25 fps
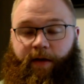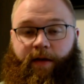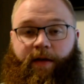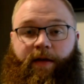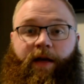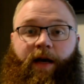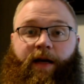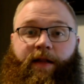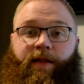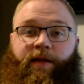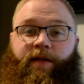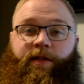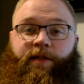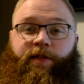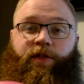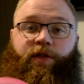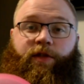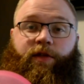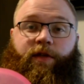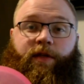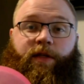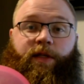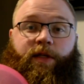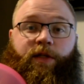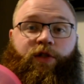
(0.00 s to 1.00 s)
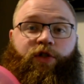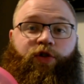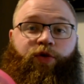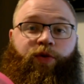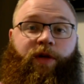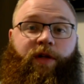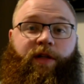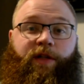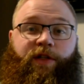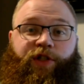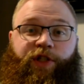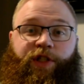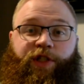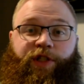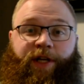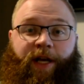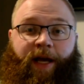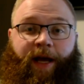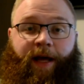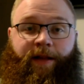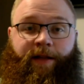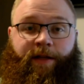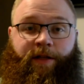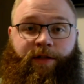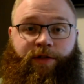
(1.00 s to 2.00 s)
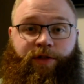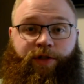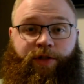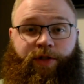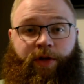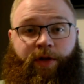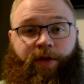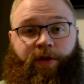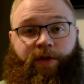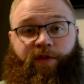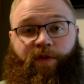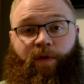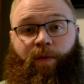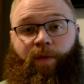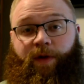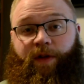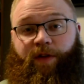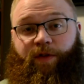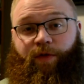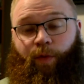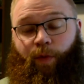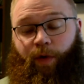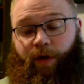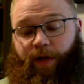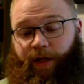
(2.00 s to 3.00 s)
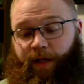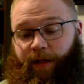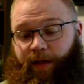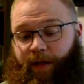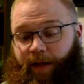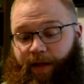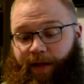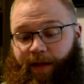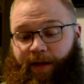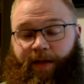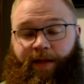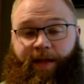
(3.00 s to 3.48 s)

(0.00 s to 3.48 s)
Got this Trilogy Challenge 2020 in